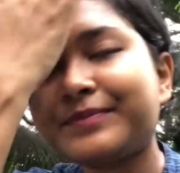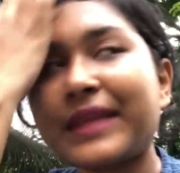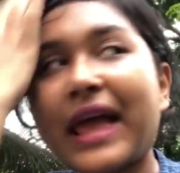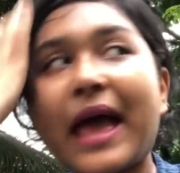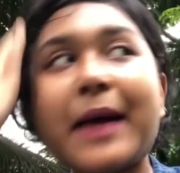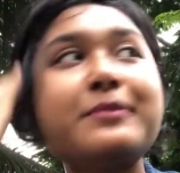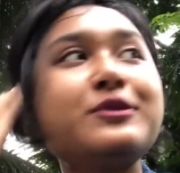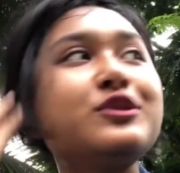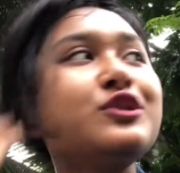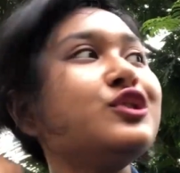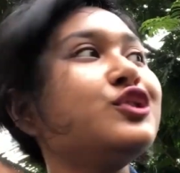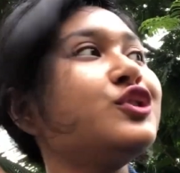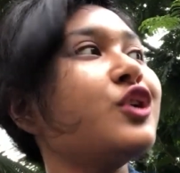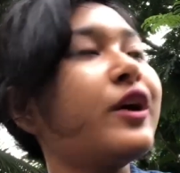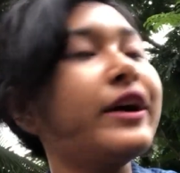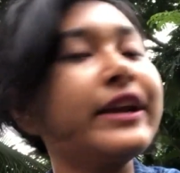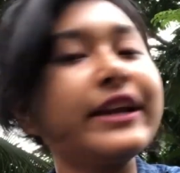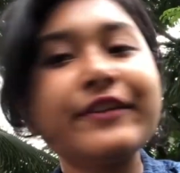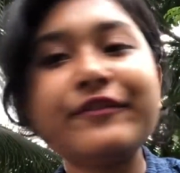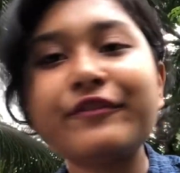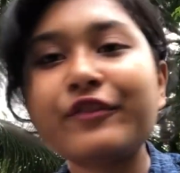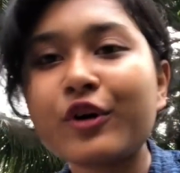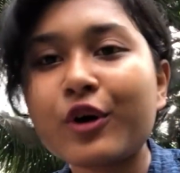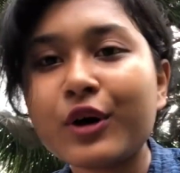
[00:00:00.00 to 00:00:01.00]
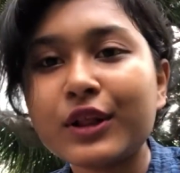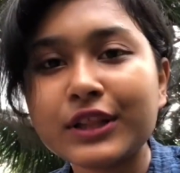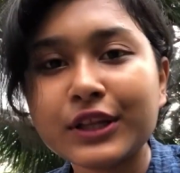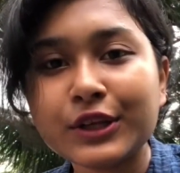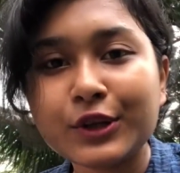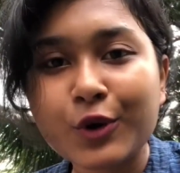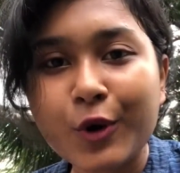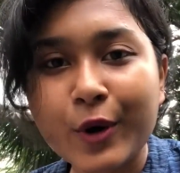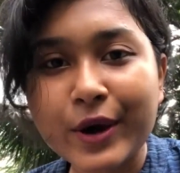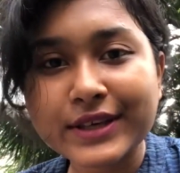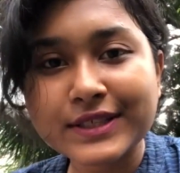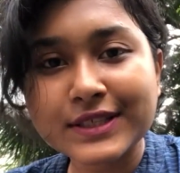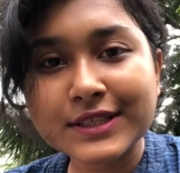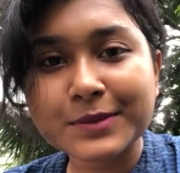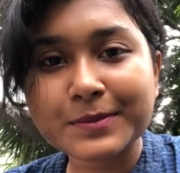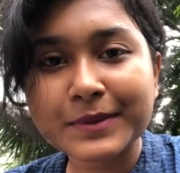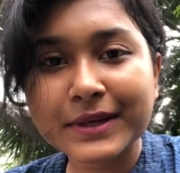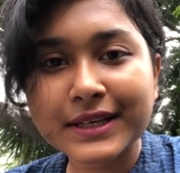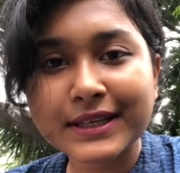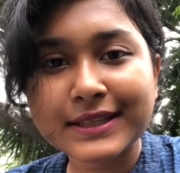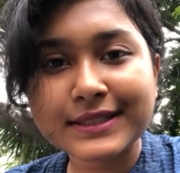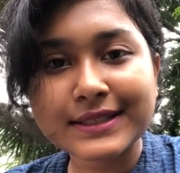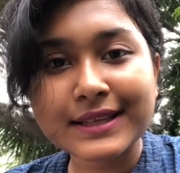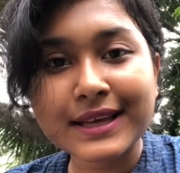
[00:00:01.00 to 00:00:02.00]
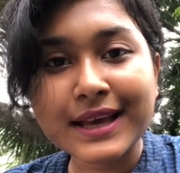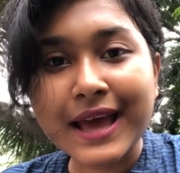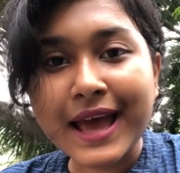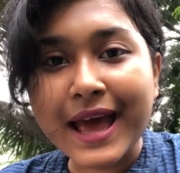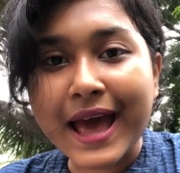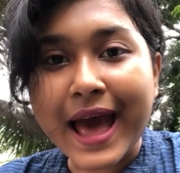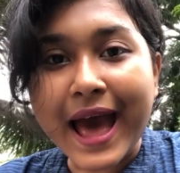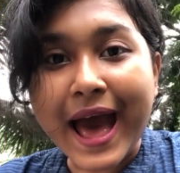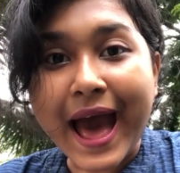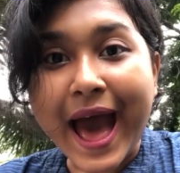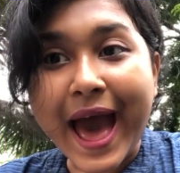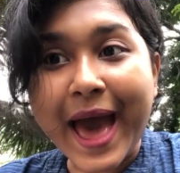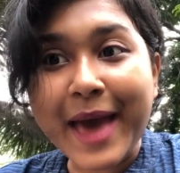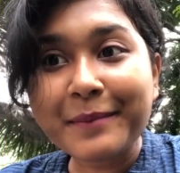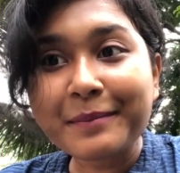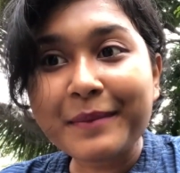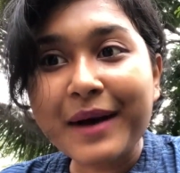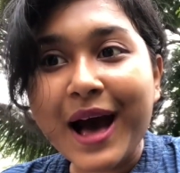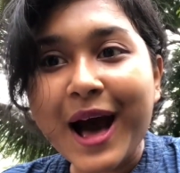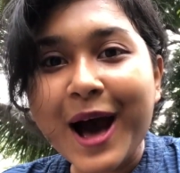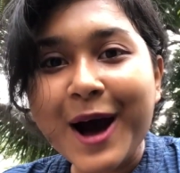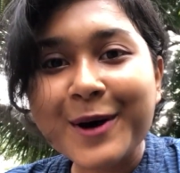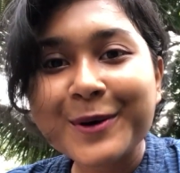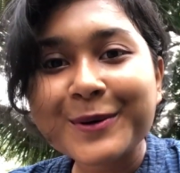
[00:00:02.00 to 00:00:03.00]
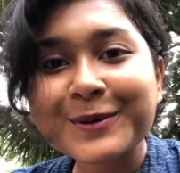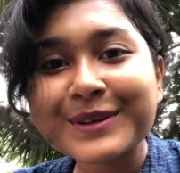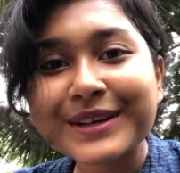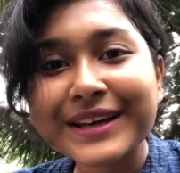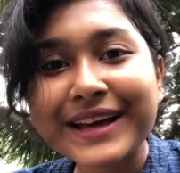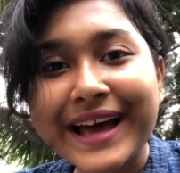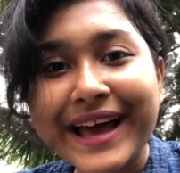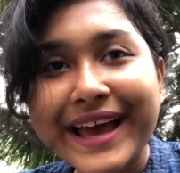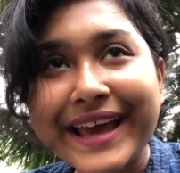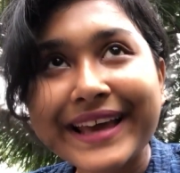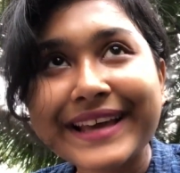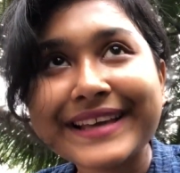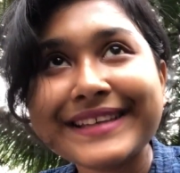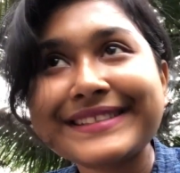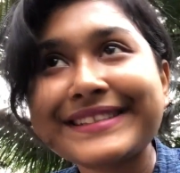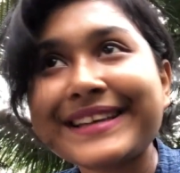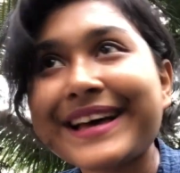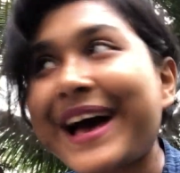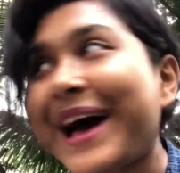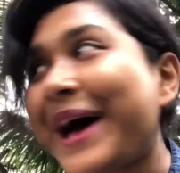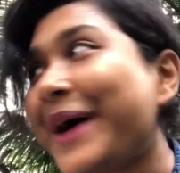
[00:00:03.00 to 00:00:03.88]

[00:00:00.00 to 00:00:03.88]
I'm so sorry for all the noises because I'm out, guys.